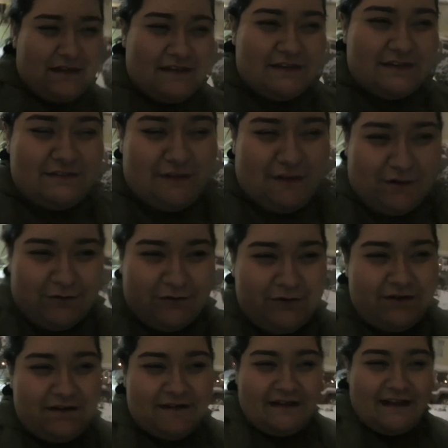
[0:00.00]
So
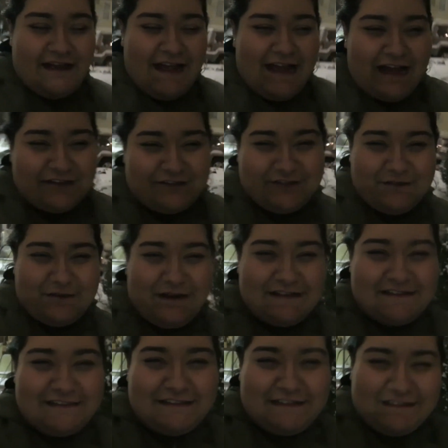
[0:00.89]
I'll see you
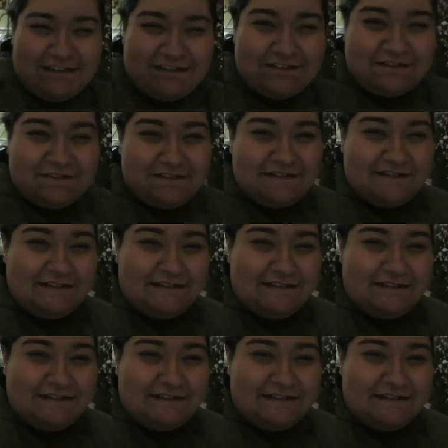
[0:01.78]
guys in a little.